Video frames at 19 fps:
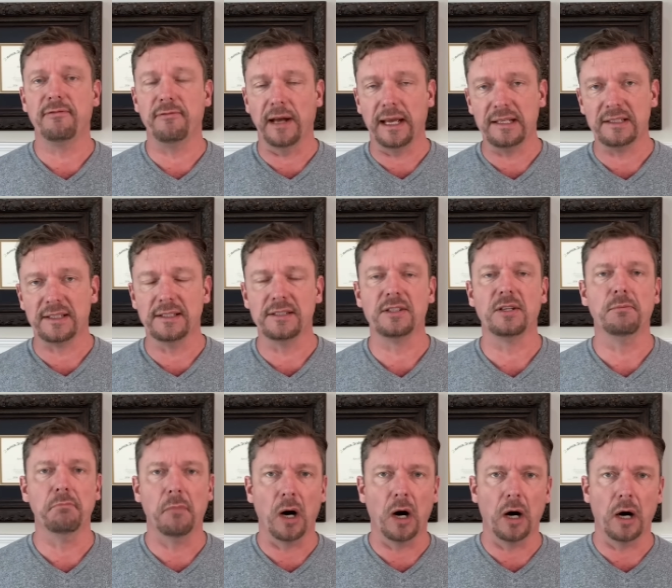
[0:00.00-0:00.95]
faces and
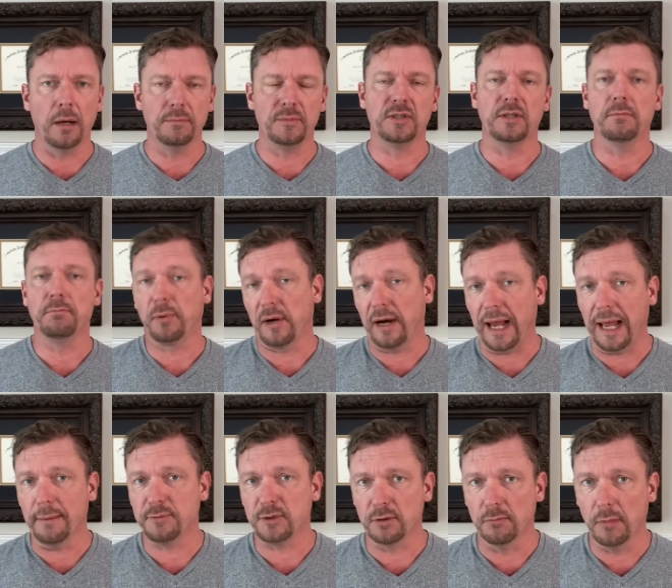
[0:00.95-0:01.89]
moms and
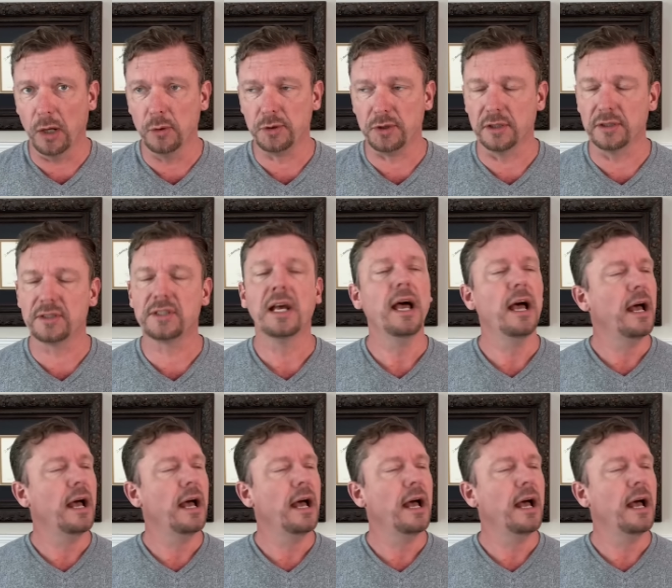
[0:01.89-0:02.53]
perhaps emotions.